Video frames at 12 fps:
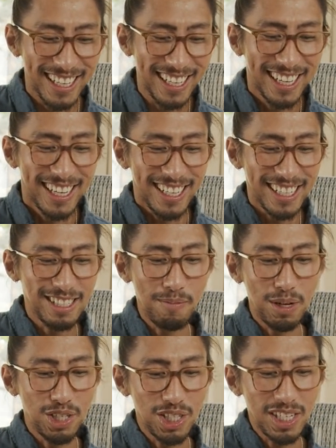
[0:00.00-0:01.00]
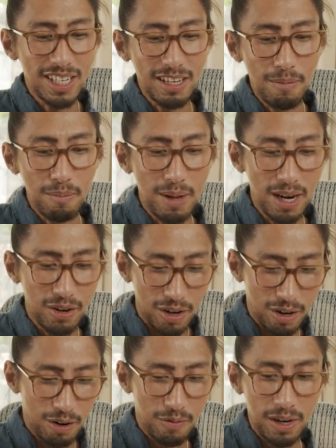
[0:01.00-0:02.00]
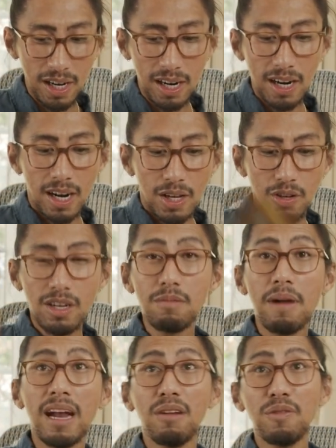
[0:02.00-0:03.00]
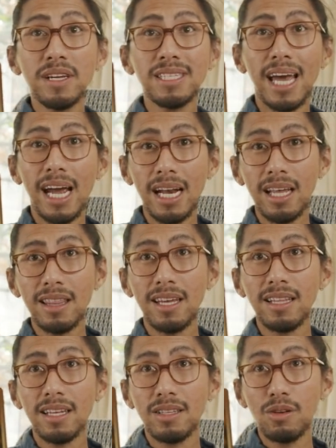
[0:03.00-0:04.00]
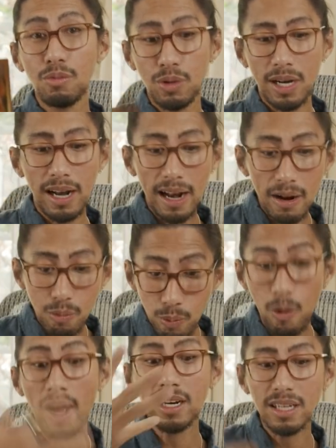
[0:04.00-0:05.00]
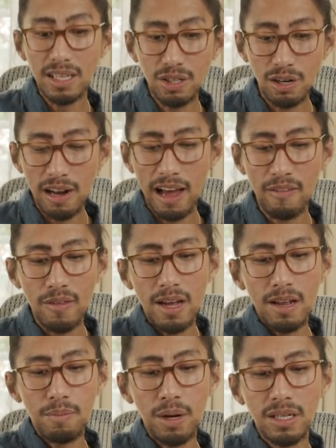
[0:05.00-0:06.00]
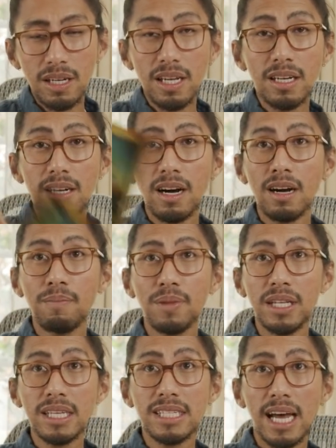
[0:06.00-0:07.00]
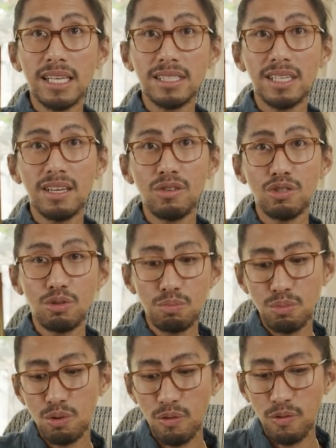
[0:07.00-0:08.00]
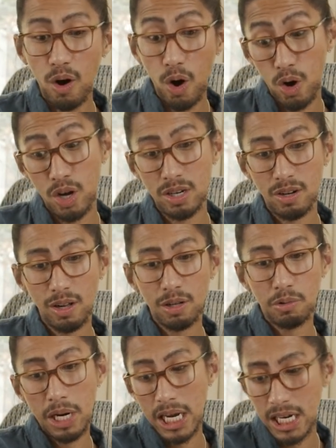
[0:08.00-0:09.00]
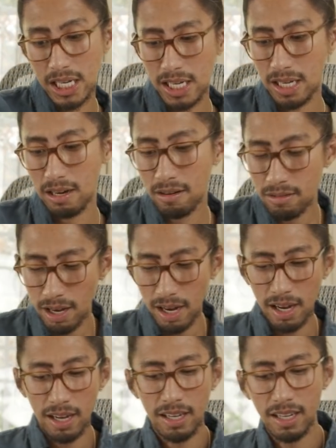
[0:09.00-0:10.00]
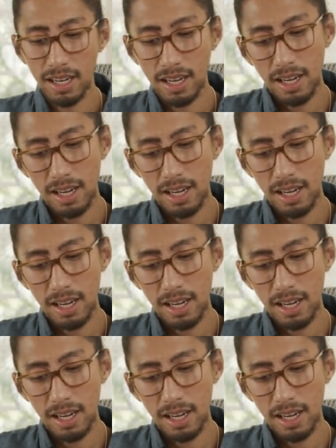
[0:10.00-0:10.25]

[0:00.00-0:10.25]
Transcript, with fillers: Because the magician in the mirror over here, you can manifest anything that you would want in your life, but it is asking you to move on already. Okay.